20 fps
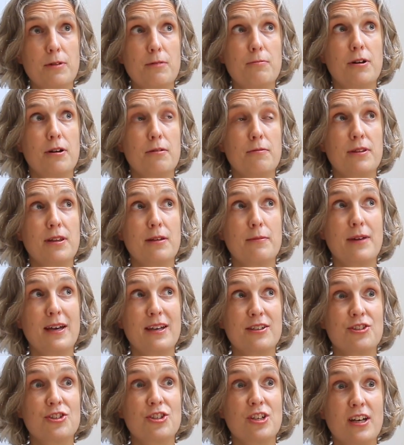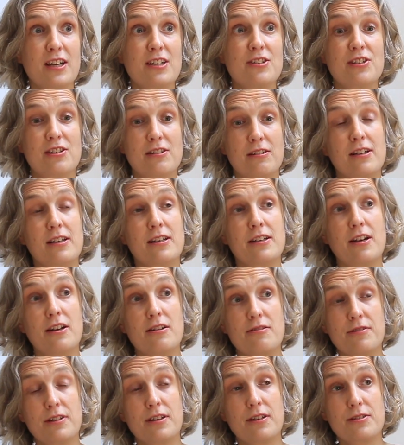with him has changed slightly
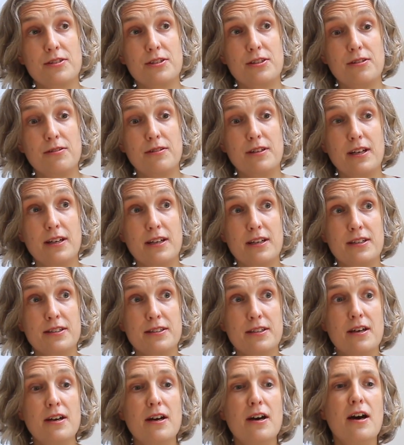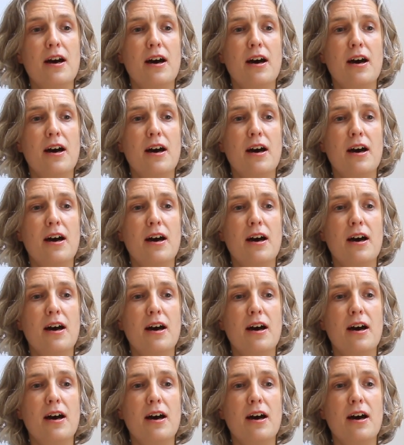over those 2 years.